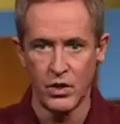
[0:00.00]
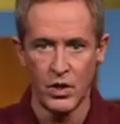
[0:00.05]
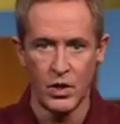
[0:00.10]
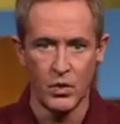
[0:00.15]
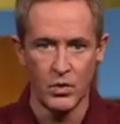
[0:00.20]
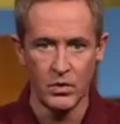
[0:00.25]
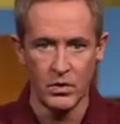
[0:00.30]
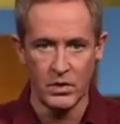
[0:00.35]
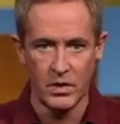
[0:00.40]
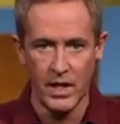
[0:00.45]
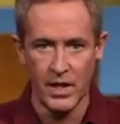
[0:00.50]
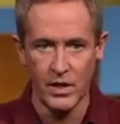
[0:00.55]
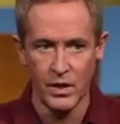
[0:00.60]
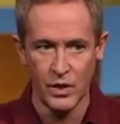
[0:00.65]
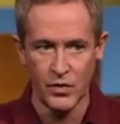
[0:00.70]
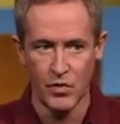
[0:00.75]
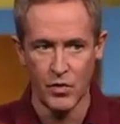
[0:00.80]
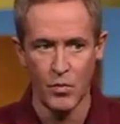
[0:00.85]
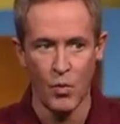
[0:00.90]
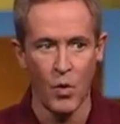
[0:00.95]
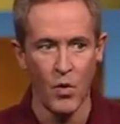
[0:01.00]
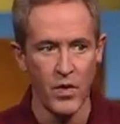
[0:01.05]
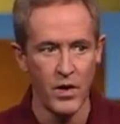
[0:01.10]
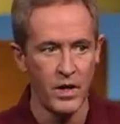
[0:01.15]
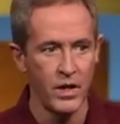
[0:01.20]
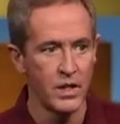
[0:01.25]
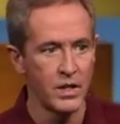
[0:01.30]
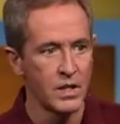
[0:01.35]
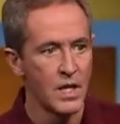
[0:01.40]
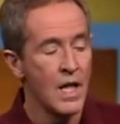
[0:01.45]
don't take this for more than
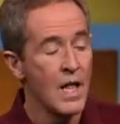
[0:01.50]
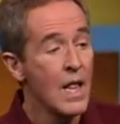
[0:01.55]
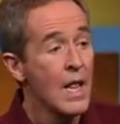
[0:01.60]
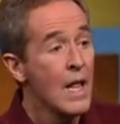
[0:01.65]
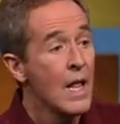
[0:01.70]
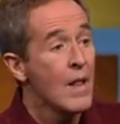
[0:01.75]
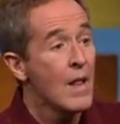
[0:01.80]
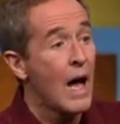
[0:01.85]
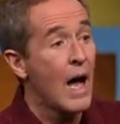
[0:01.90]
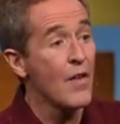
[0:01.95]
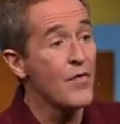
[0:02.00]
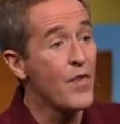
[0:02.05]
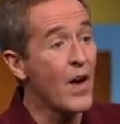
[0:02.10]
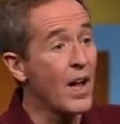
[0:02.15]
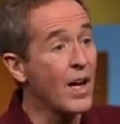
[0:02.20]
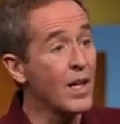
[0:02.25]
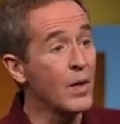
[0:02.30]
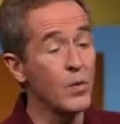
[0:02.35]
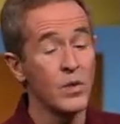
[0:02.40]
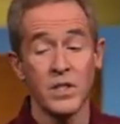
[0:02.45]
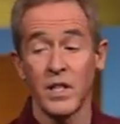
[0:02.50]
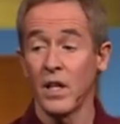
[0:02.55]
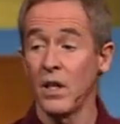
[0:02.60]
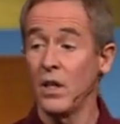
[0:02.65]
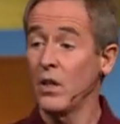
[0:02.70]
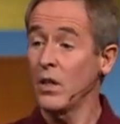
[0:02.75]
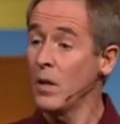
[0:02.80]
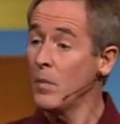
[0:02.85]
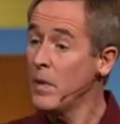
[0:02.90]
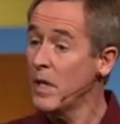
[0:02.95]
it is. I finally would say,
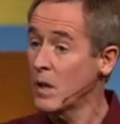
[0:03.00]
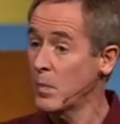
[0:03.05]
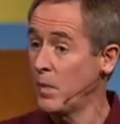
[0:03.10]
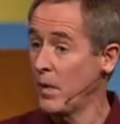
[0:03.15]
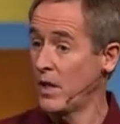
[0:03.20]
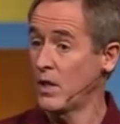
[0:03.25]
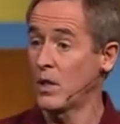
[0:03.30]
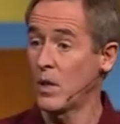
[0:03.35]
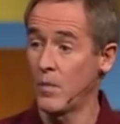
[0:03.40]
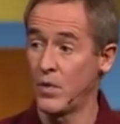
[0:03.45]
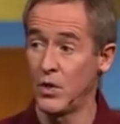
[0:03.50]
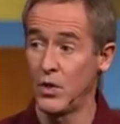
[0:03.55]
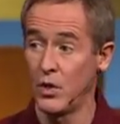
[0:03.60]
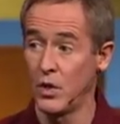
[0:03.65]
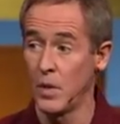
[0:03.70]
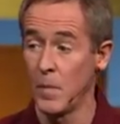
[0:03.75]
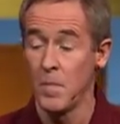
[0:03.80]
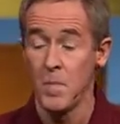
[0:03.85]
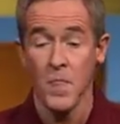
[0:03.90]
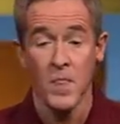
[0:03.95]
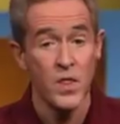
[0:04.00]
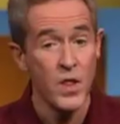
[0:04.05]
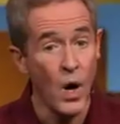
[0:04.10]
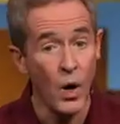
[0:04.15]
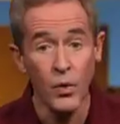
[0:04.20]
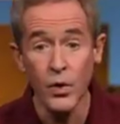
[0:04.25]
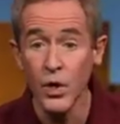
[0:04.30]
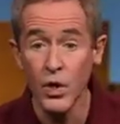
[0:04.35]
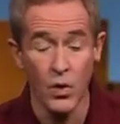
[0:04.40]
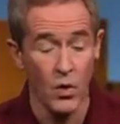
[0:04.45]
look, let me explain something to you. No,
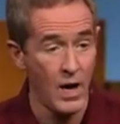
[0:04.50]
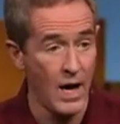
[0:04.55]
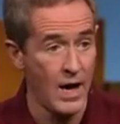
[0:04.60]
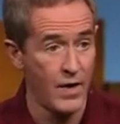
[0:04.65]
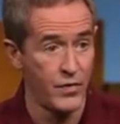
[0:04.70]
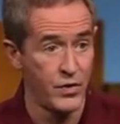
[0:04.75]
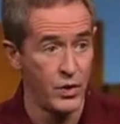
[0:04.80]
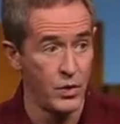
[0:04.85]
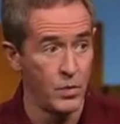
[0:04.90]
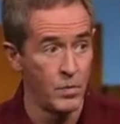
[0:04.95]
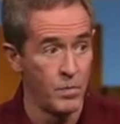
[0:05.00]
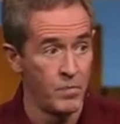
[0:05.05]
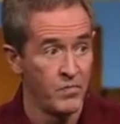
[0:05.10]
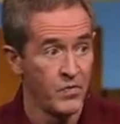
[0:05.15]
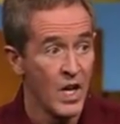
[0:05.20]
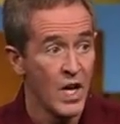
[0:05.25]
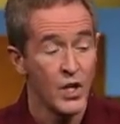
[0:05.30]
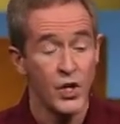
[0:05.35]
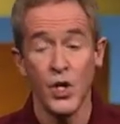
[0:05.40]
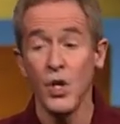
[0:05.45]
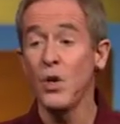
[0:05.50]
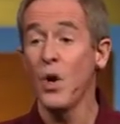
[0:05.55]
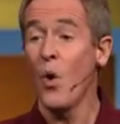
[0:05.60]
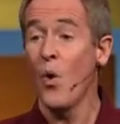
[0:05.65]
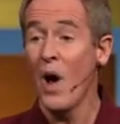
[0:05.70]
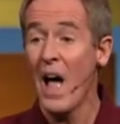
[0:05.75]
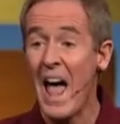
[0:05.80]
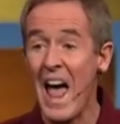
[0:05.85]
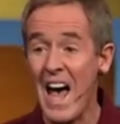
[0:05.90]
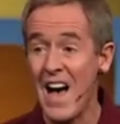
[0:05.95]
you don't have to. You
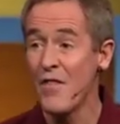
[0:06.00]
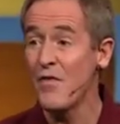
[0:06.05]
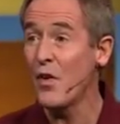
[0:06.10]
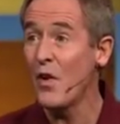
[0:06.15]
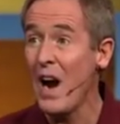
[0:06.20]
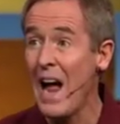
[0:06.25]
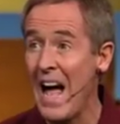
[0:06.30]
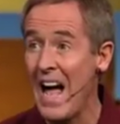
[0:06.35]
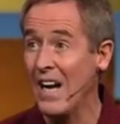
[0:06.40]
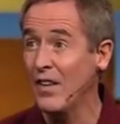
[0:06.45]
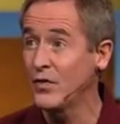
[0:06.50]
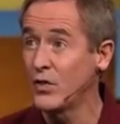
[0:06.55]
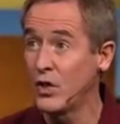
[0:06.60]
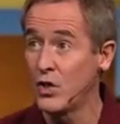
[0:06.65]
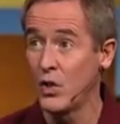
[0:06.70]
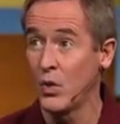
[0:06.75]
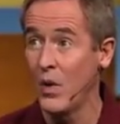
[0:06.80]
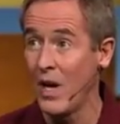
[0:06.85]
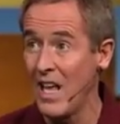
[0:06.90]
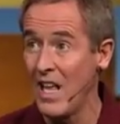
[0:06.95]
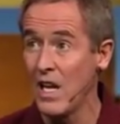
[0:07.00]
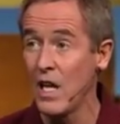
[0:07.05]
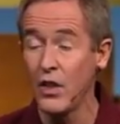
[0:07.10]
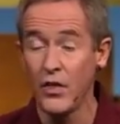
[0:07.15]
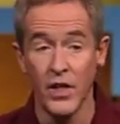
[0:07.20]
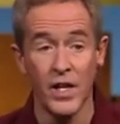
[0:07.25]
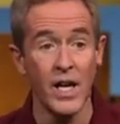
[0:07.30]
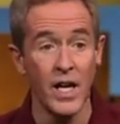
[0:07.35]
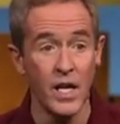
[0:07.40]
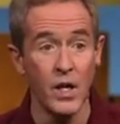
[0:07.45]
don't ever have to do
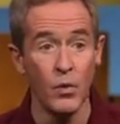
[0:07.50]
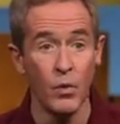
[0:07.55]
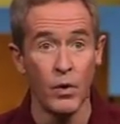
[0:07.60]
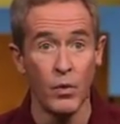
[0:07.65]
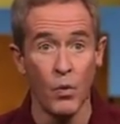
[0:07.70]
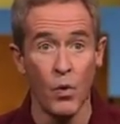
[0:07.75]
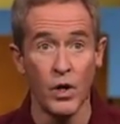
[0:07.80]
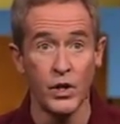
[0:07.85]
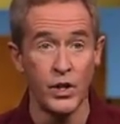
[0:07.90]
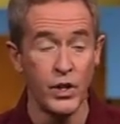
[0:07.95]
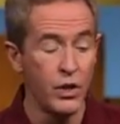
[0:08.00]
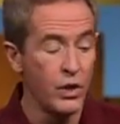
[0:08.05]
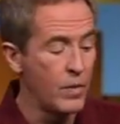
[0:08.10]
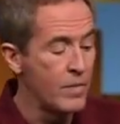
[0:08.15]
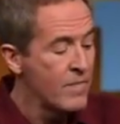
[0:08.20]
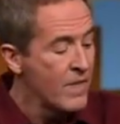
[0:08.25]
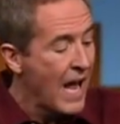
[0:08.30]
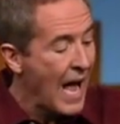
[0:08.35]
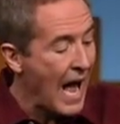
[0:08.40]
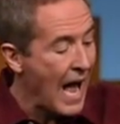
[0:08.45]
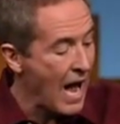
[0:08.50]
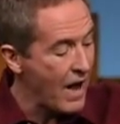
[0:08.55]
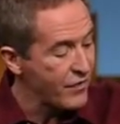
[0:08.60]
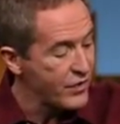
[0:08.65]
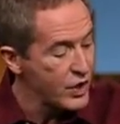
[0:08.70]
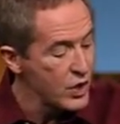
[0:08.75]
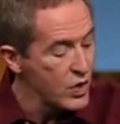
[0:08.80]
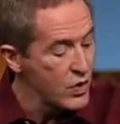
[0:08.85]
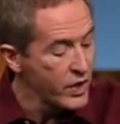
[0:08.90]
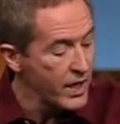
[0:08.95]
anything anyone wants you to do. After
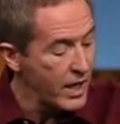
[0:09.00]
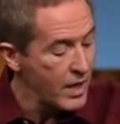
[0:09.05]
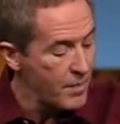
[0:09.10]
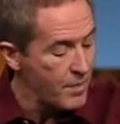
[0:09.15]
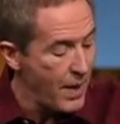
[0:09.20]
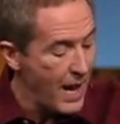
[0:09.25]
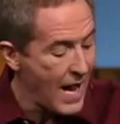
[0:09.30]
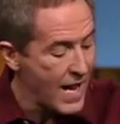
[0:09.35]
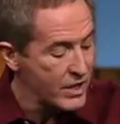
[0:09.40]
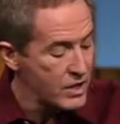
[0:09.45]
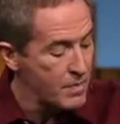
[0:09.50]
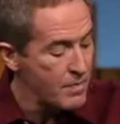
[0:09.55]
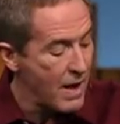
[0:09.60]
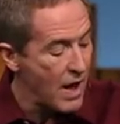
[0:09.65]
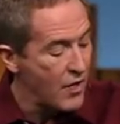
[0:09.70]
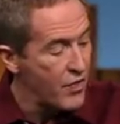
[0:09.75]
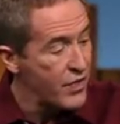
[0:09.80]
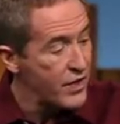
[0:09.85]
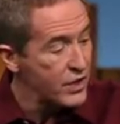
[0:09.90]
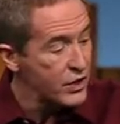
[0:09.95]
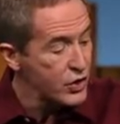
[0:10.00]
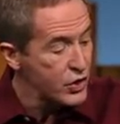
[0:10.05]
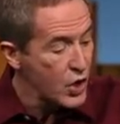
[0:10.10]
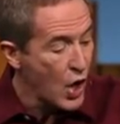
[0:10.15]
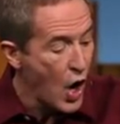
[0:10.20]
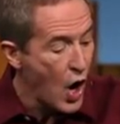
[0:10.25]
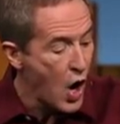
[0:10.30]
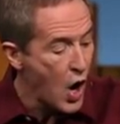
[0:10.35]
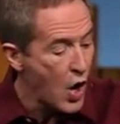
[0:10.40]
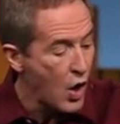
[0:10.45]
you get past about this
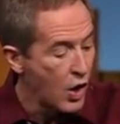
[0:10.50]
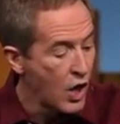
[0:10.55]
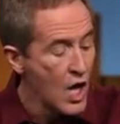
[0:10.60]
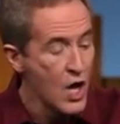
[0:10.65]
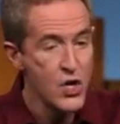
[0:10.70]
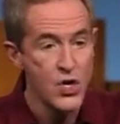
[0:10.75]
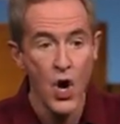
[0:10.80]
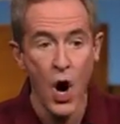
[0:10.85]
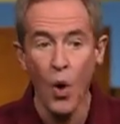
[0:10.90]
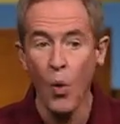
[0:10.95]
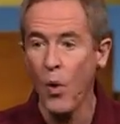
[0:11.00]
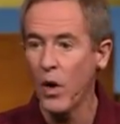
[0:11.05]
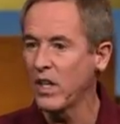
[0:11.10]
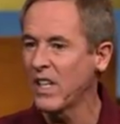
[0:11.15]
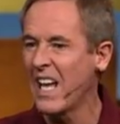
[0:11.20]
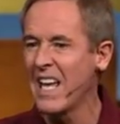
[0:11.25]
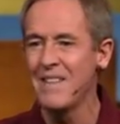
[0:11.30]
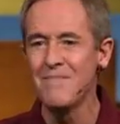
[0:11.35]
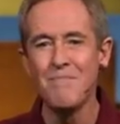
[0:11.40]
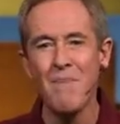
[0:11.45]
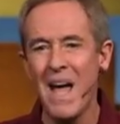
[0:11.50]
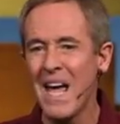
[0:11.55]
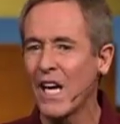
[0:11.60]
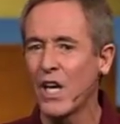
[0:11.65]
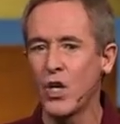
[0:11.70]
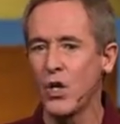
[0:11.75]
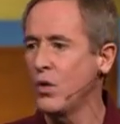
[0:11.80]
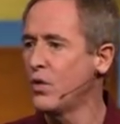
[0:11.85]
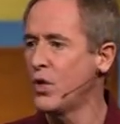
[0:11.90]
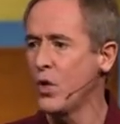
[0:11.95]
tall, no one can
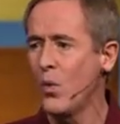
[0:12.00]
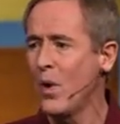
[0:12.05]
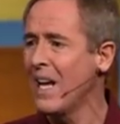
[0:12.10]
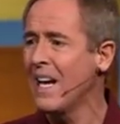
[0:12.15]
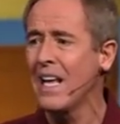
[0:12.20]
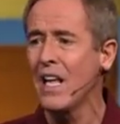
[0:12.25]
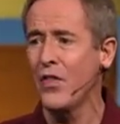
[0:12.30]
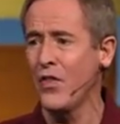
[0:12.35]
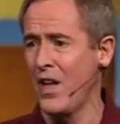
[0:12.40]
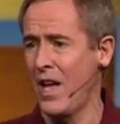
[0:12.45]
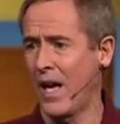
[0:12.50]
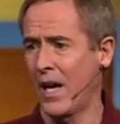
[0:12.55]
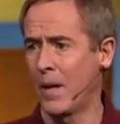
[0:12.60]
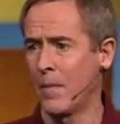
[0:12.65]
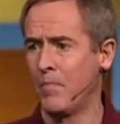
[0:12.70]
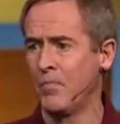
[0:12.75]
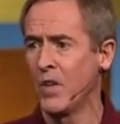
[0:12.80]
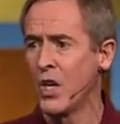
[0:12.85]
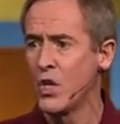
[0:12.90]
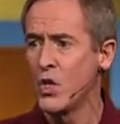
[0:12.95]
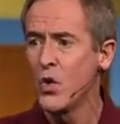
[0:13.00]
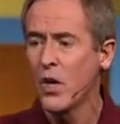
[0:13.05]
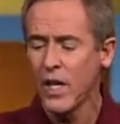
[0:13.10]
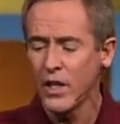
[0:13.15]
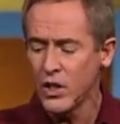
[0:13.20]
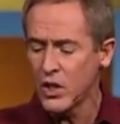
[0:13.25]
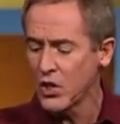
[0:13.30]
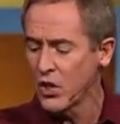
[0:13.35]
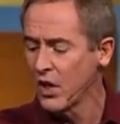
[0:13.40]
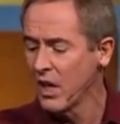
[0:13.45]
make you do anything. You can
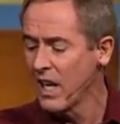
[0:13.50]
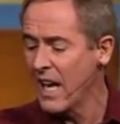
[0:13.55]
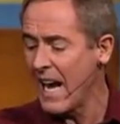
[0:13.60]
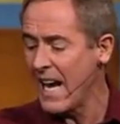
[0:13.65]
just lay